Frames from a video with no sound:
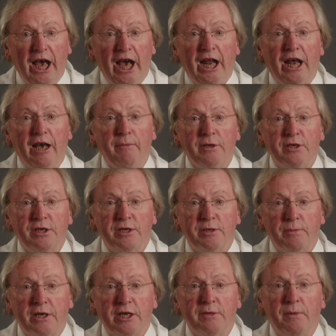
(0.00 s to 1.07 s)
And I must
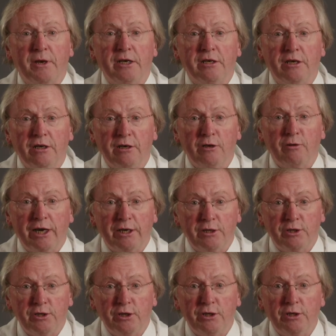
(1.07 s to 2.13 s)
express my eternal
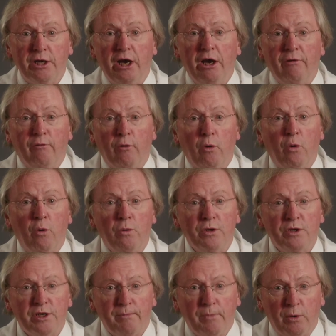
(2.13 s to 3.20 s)
gratitude for all
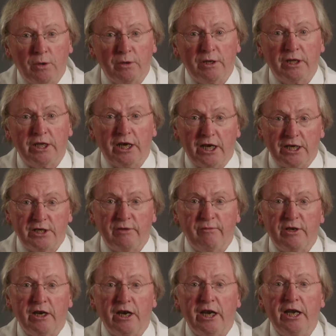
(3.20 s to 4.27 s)
the support that the
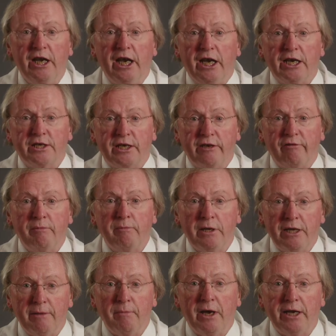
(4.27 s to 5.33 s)
ICVI has given
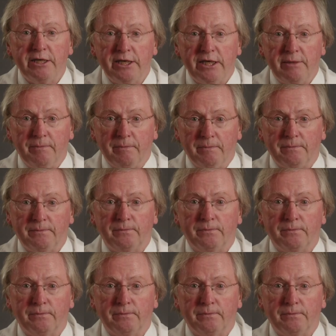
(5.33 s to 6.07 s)
me and my team.